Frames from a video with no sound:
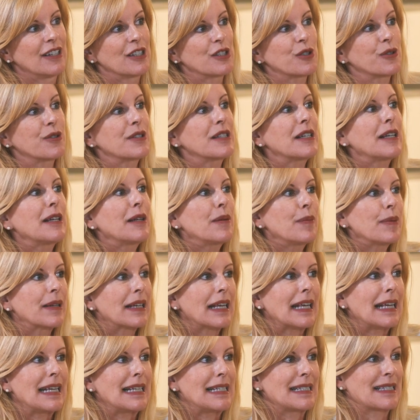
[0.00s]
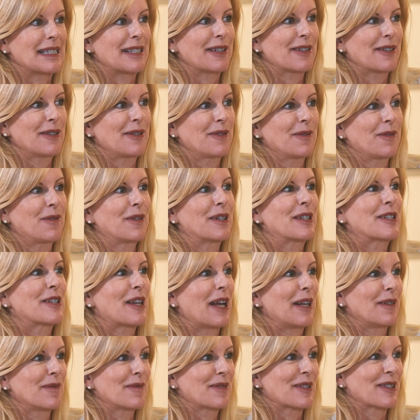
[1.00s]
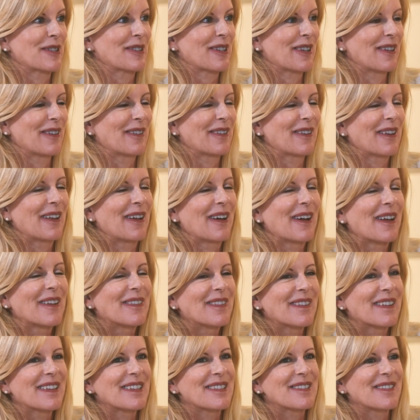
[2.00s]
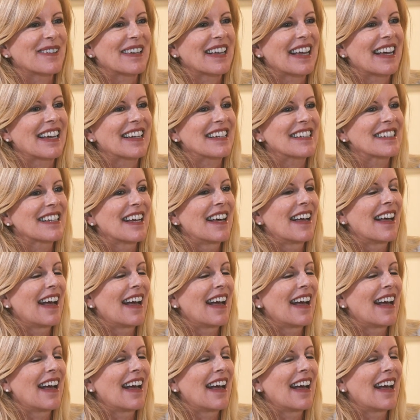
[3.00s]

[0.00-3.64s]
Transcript: So it's a little bit easier, which helped us on this weekend.